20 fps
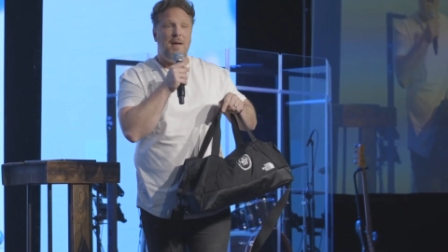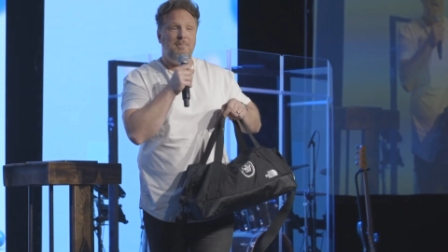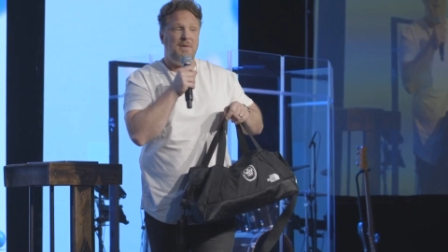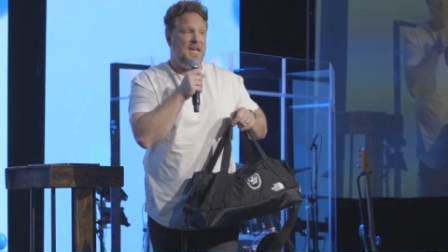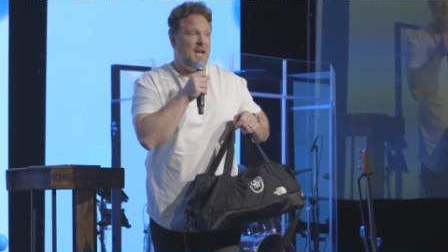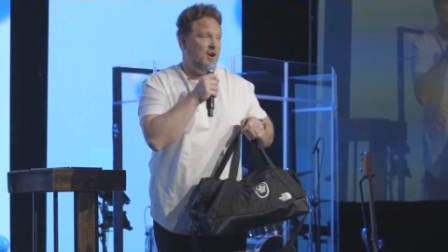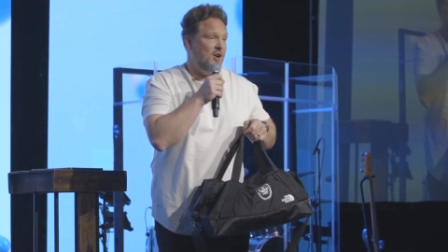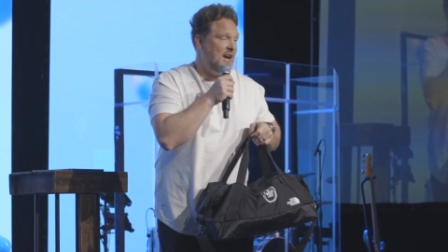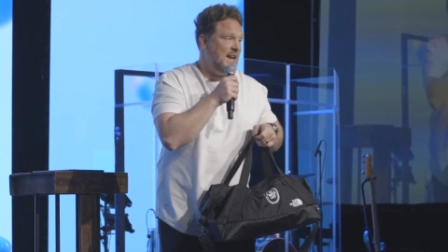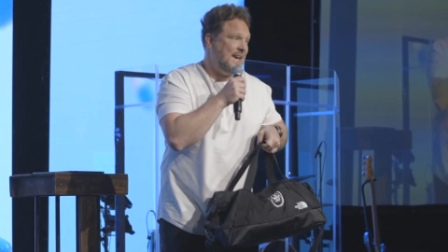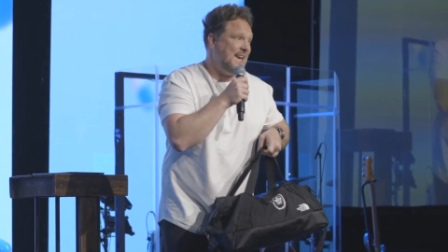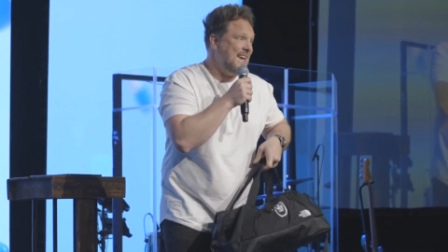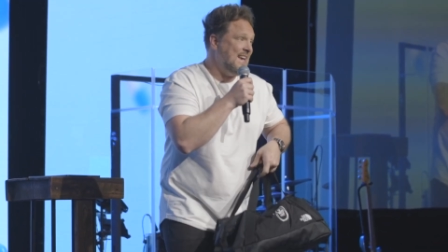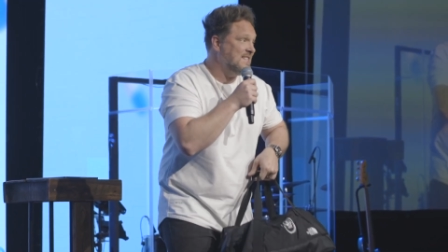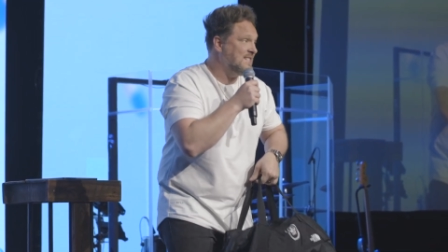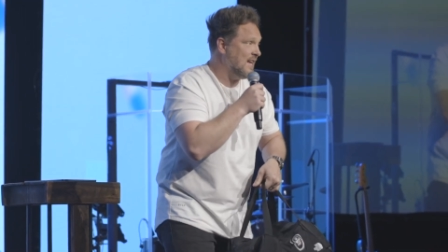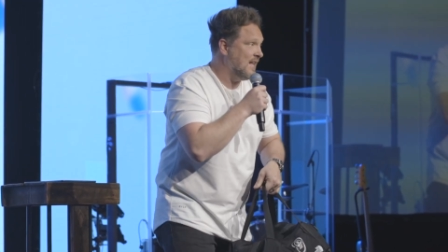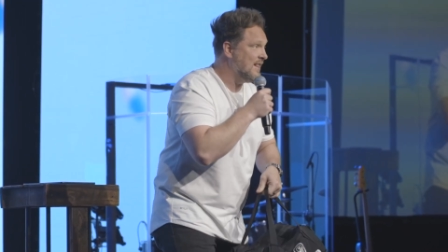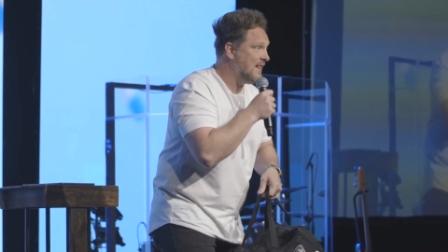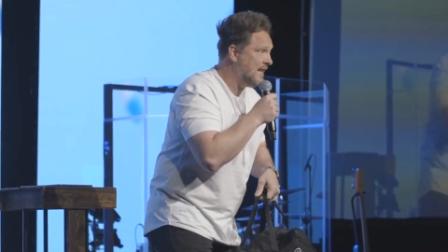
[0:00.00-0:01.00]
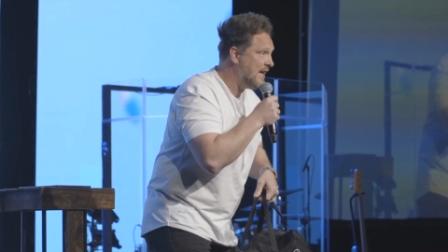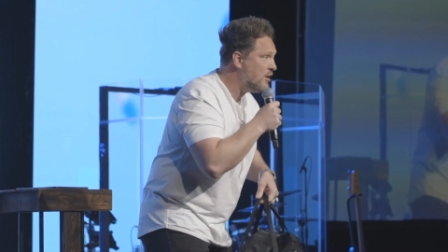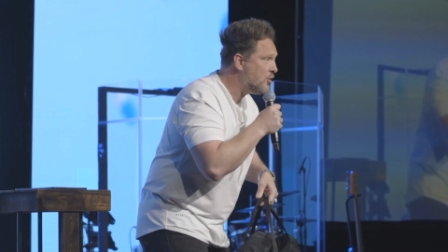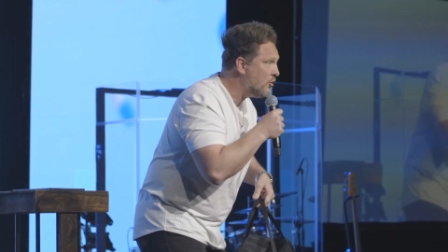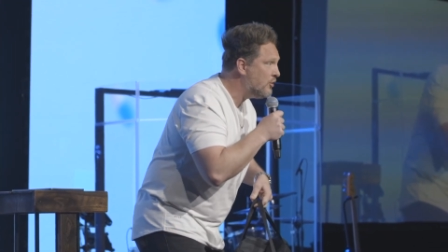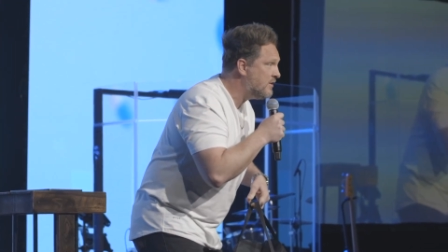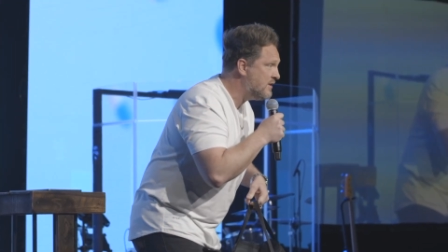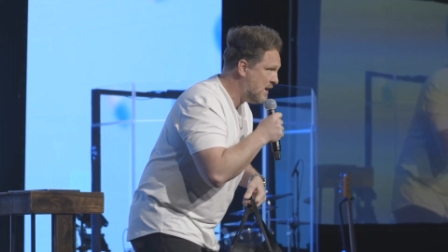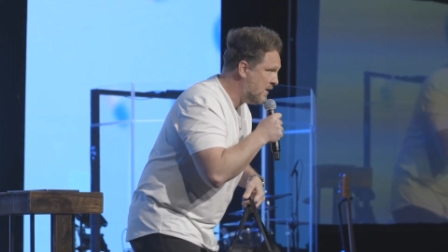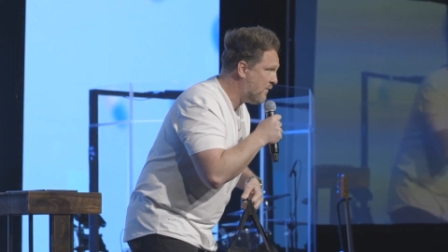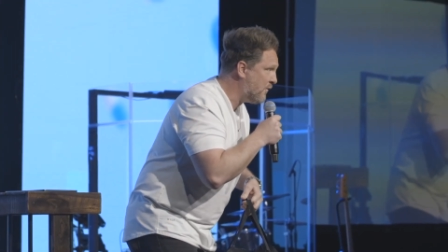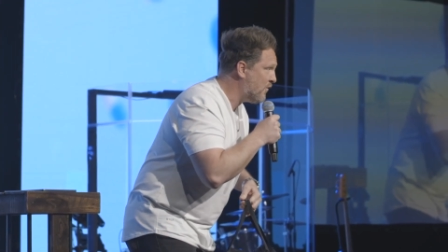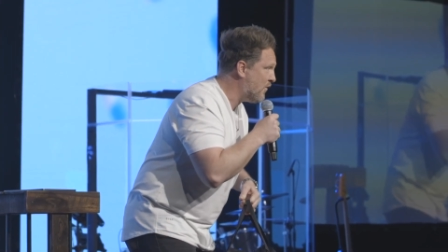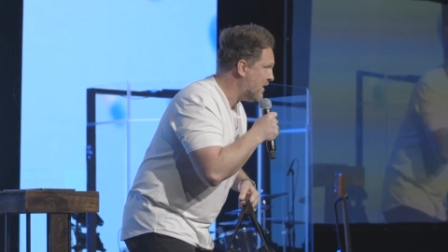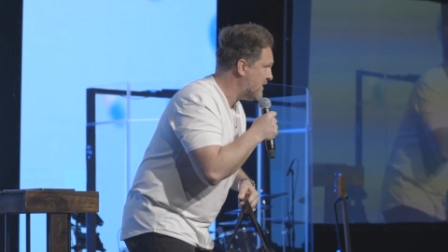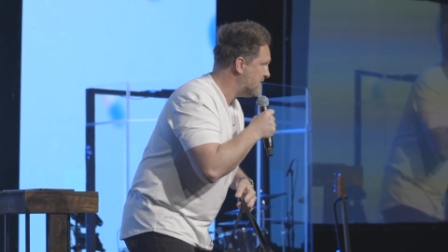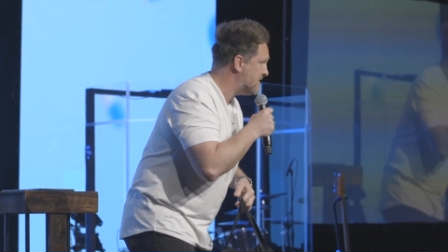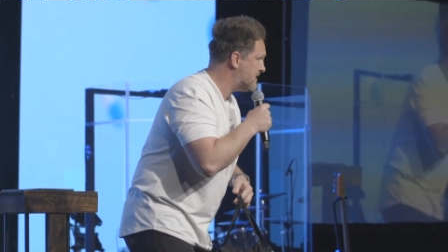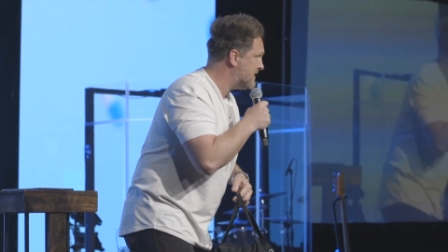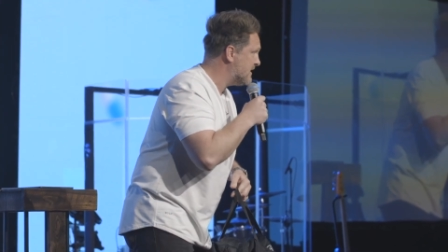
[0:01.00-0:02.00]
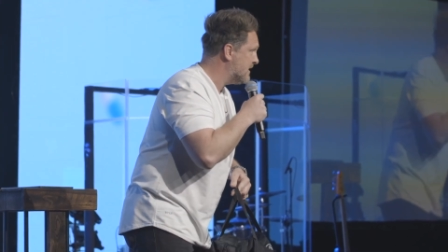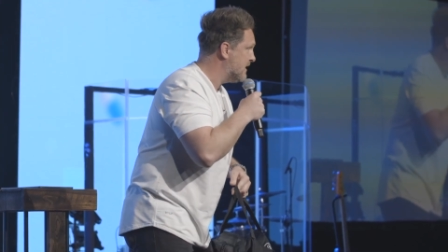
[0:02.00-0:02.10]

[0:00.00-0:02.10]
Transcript: carrying is a little different.